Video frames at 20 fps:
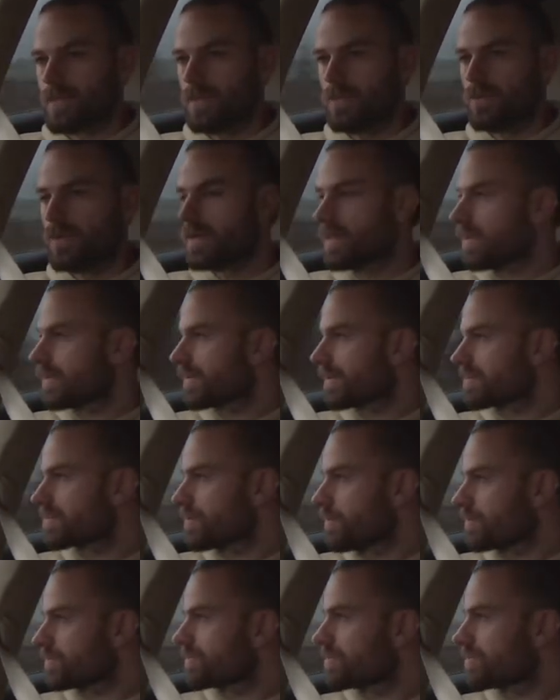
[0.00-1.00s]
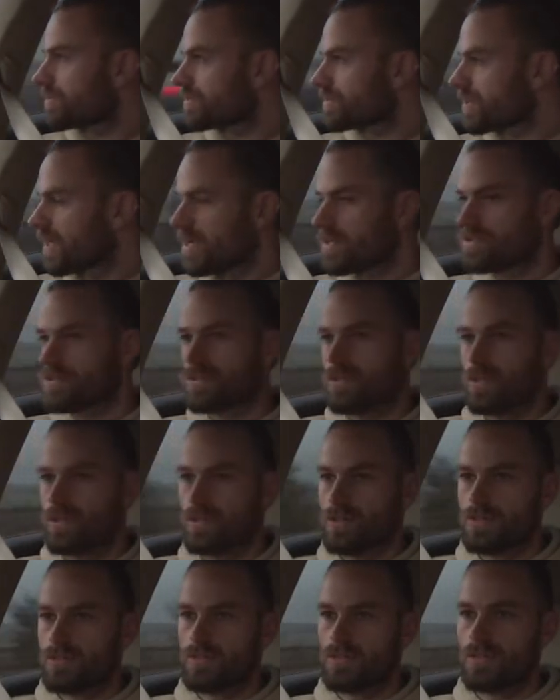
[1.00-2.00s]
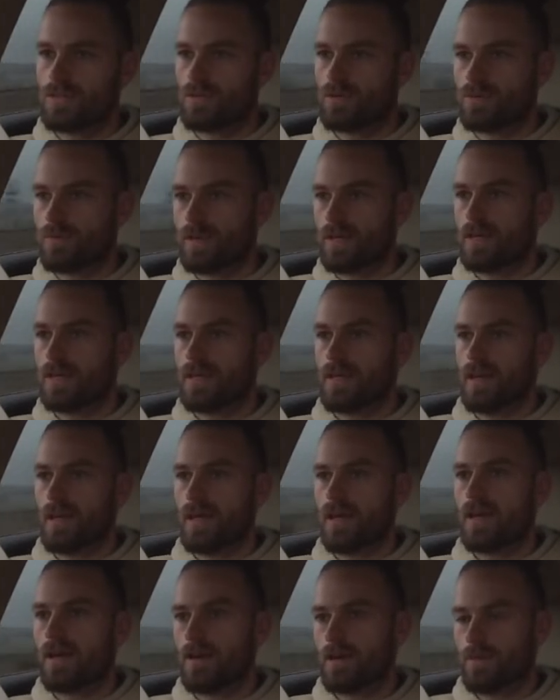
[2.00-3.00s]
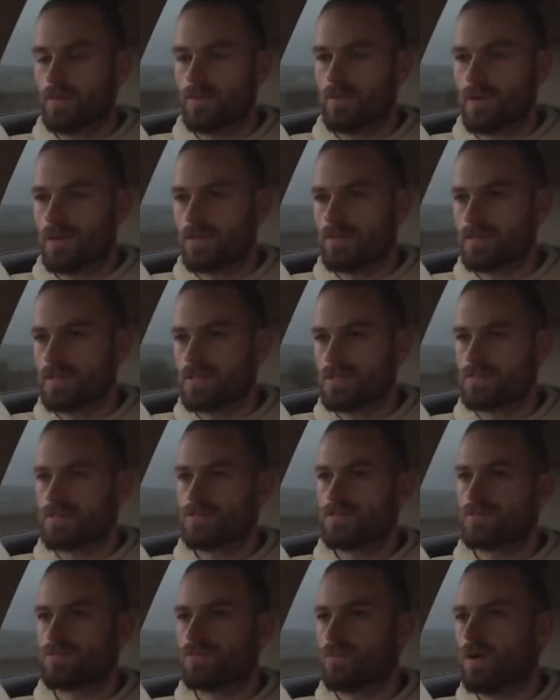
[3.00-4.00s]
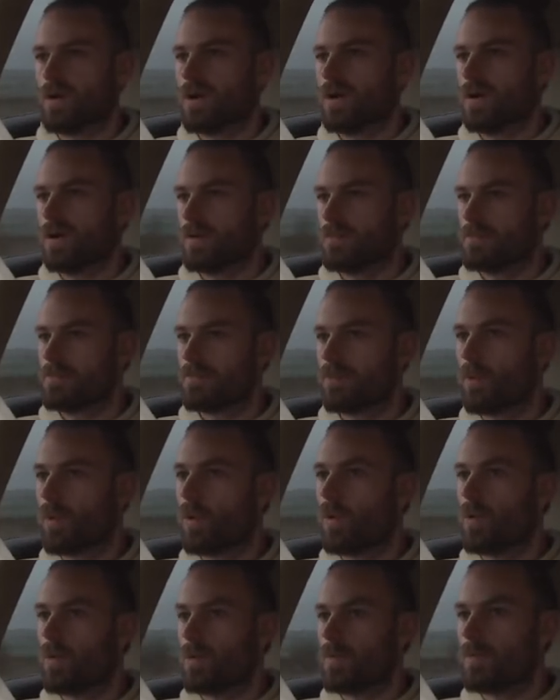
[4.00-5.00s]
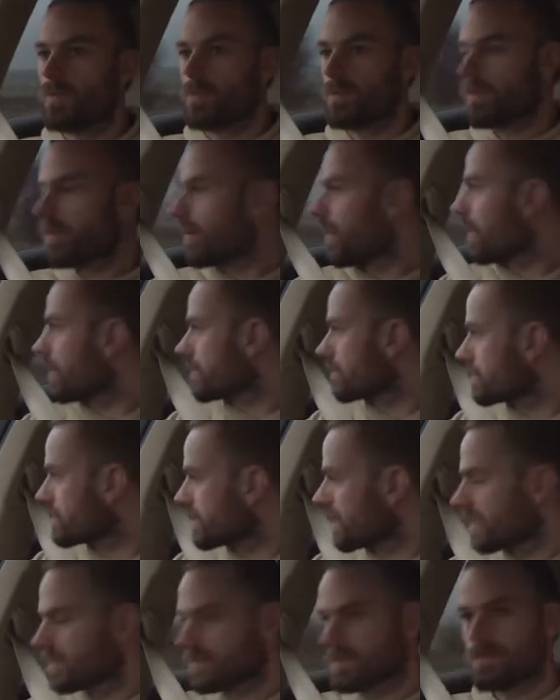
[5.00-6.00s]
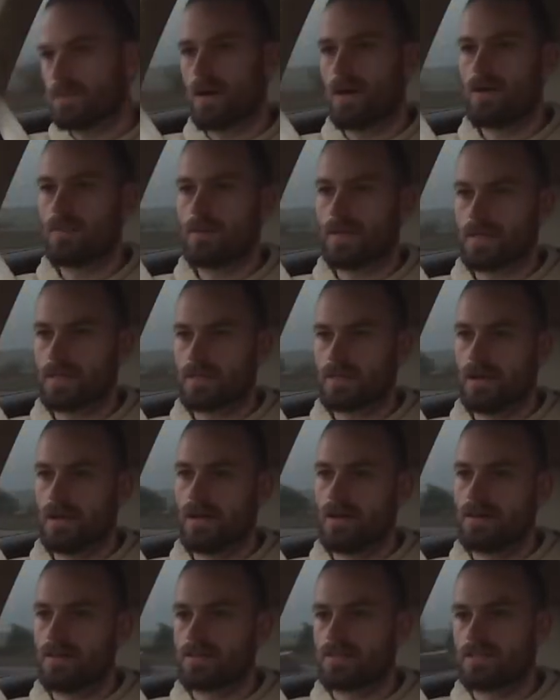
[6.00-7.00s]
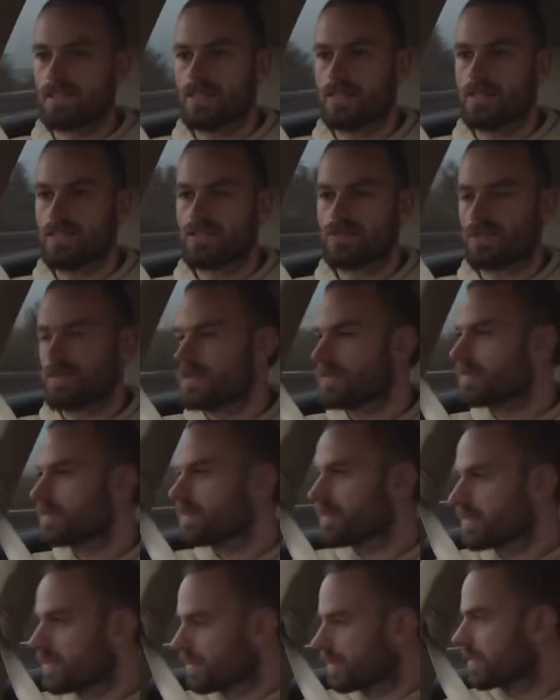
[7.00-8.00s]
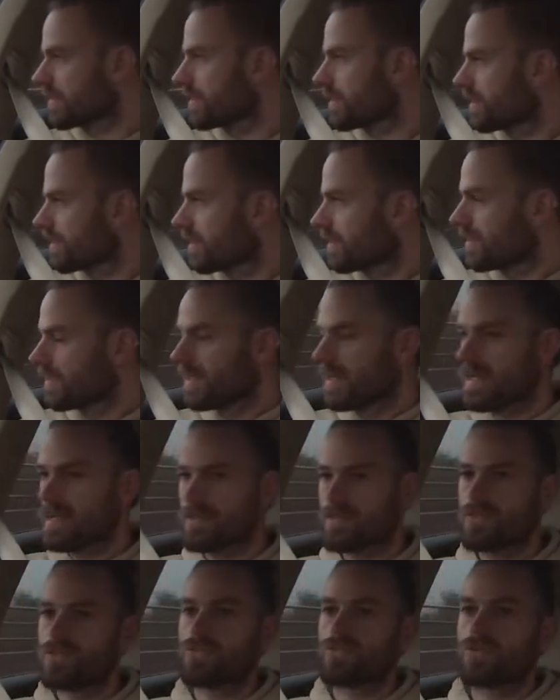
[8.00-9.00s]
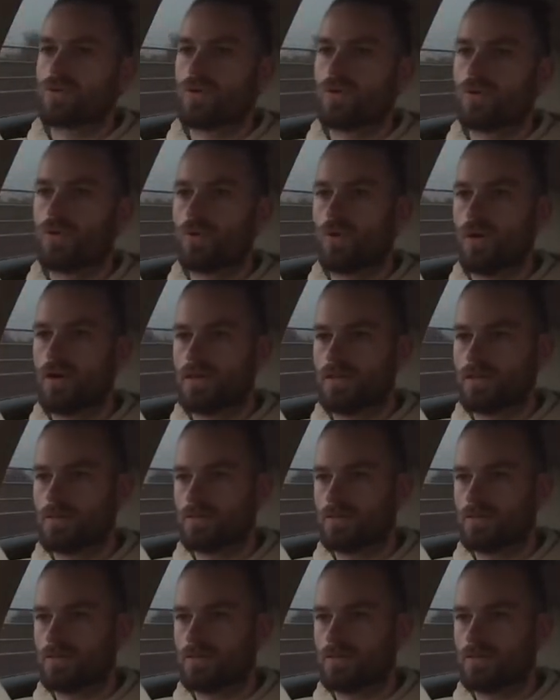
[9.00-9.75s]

One of the other things I wanted to touch on a little bit, one of the reasons why I tend to buy big cars, and this one isn't quite,